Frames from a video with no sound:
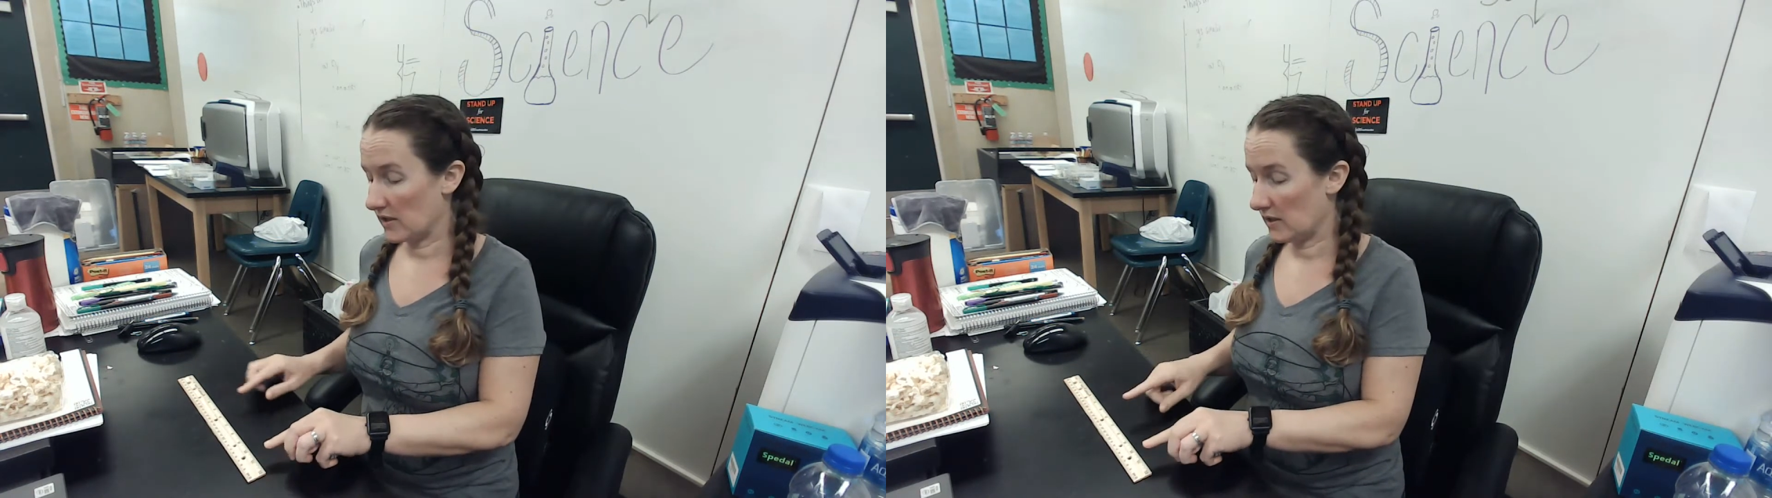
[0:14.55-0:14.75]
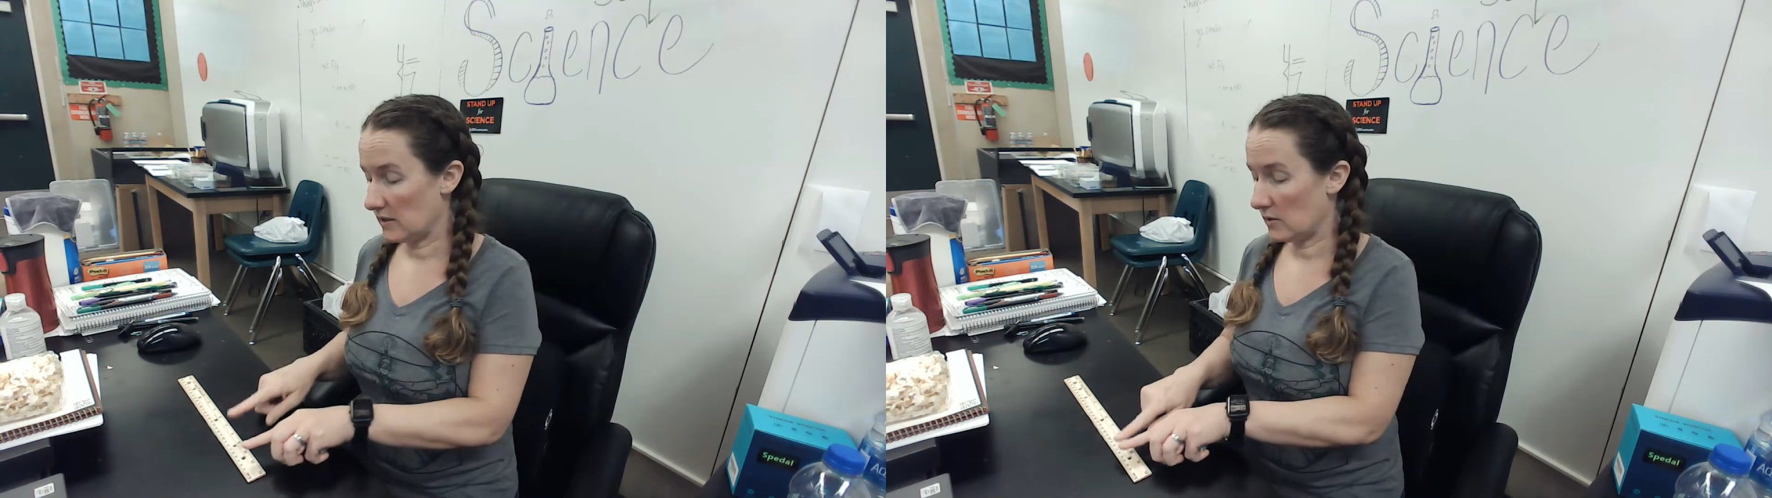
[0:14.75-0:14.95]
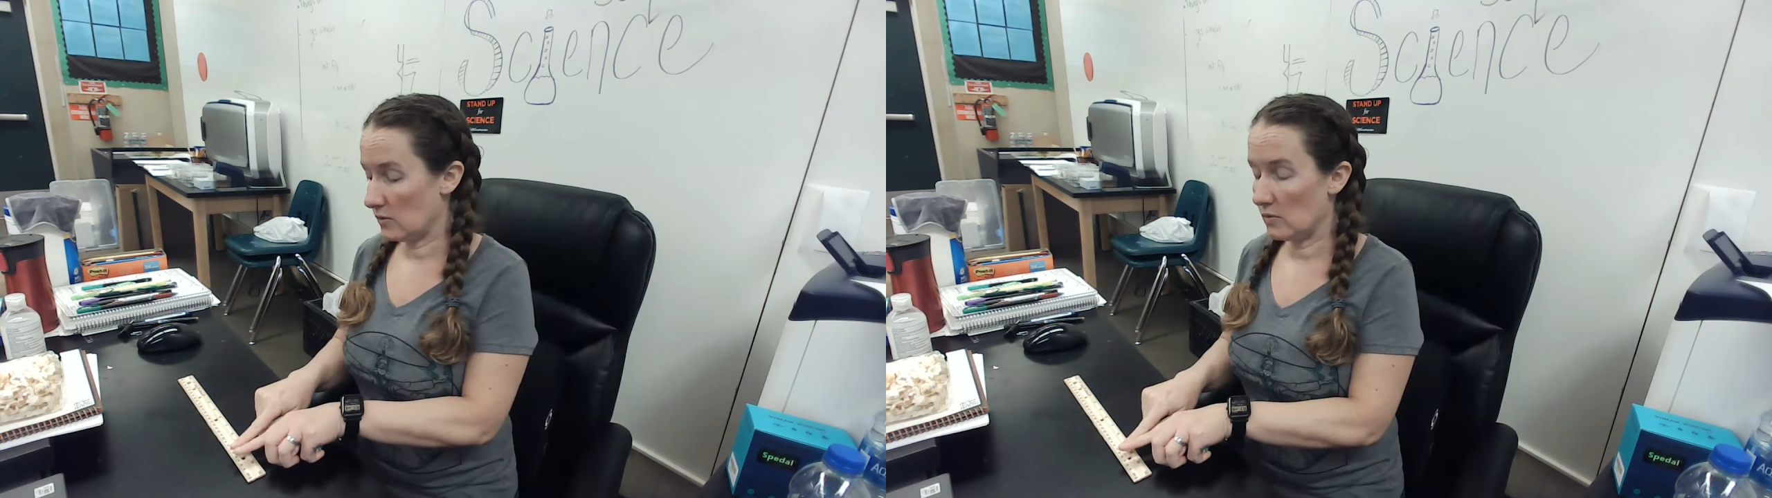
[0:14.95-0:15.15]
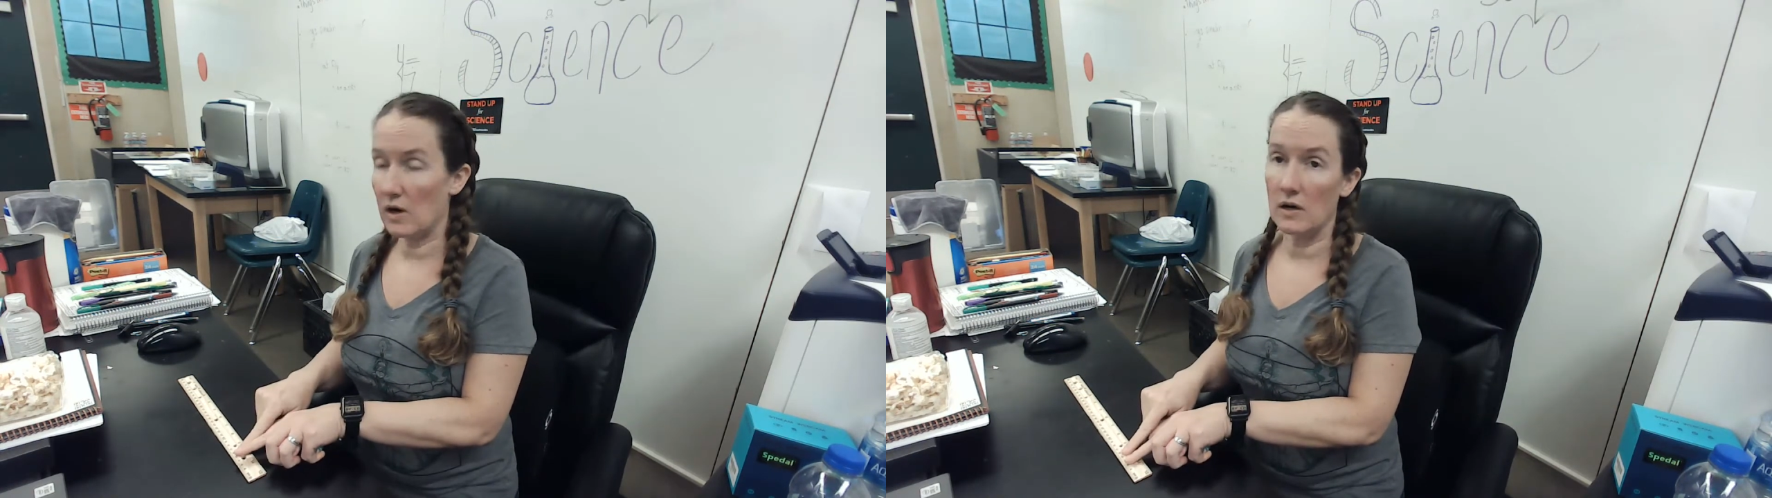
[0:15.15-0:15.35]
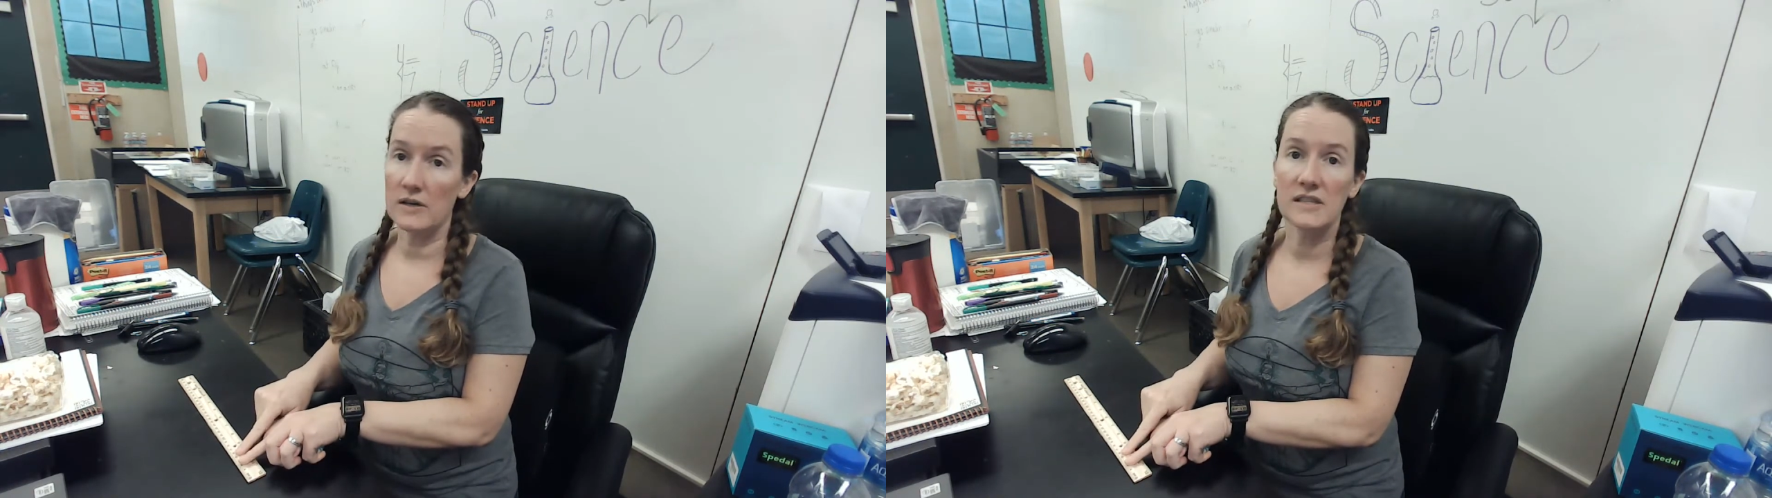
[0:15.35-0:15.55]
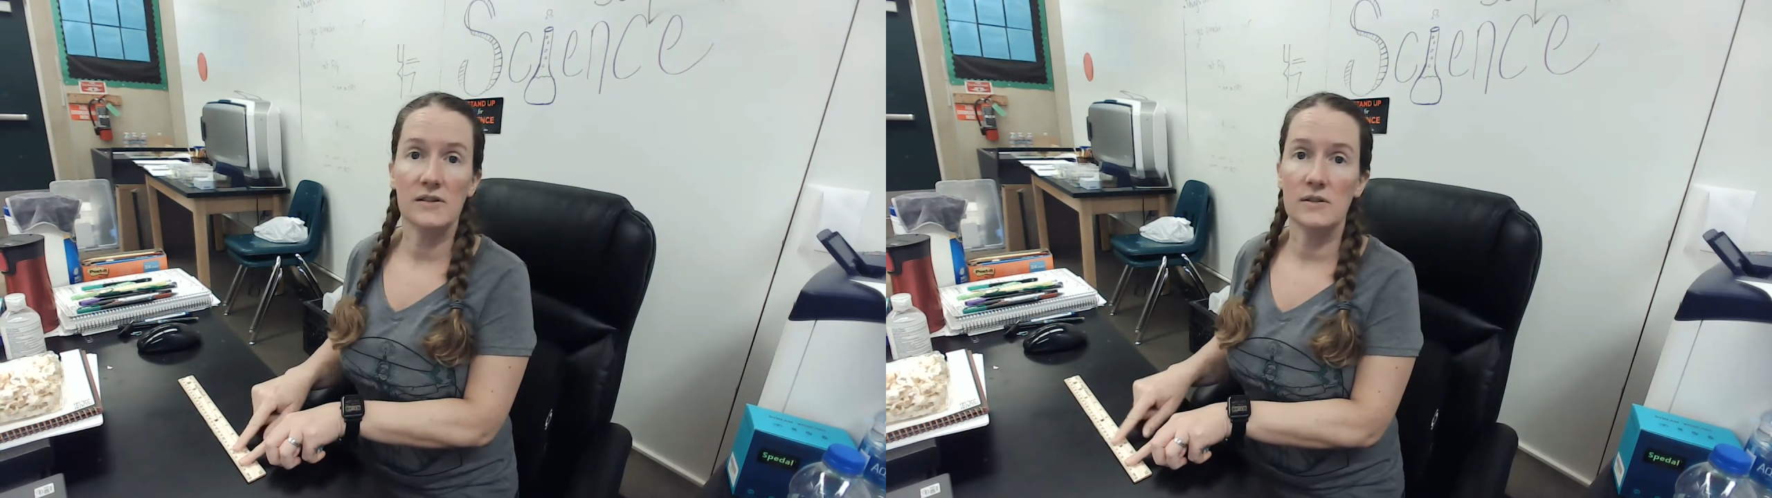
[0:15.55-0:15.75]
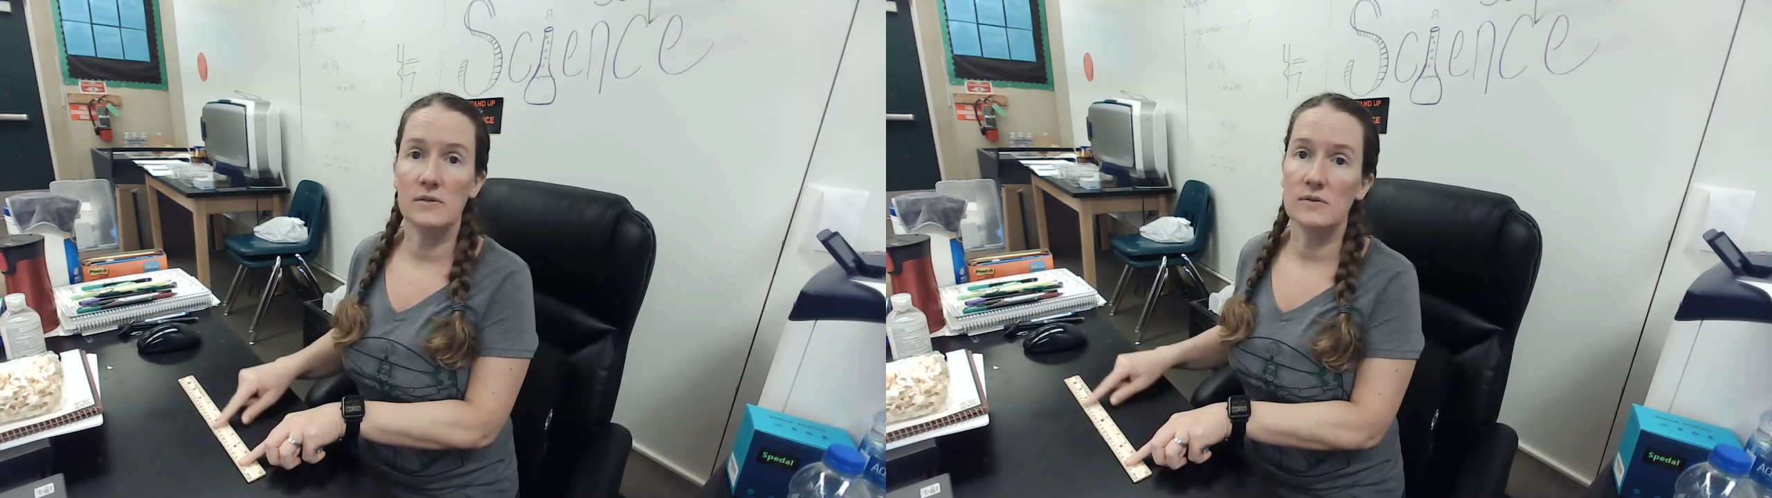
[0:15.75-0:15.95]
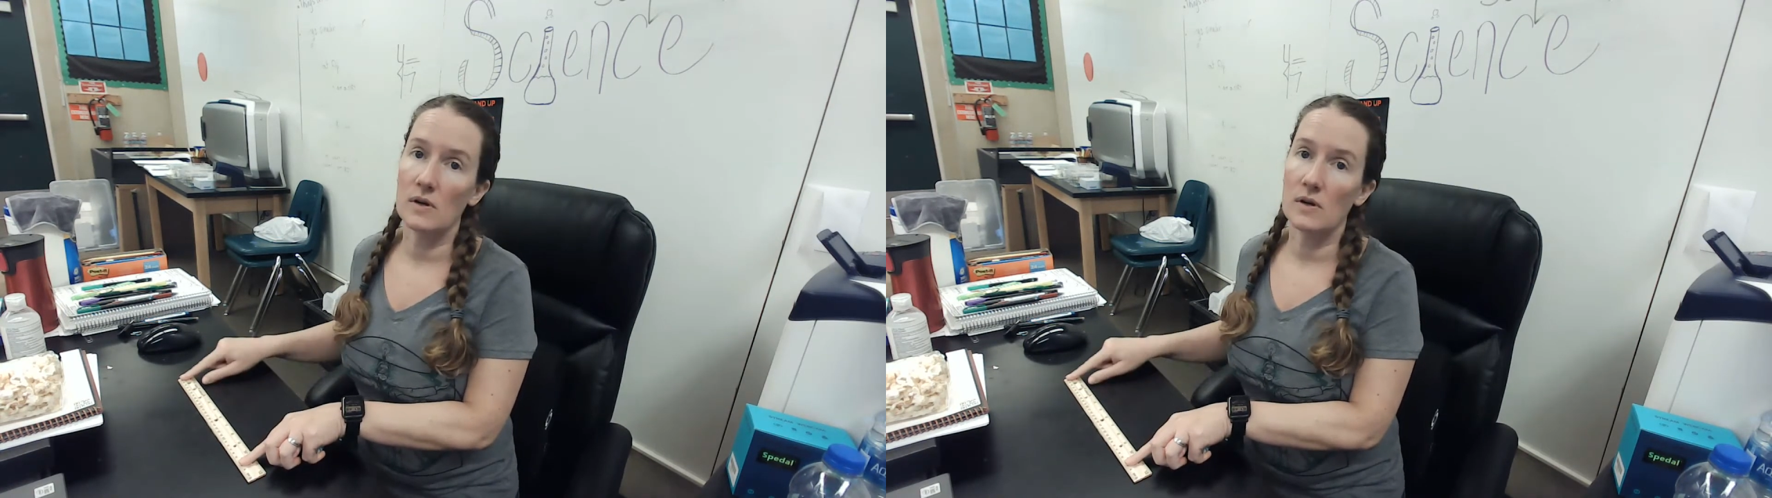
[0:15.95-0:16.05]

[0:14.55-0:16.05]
You are to use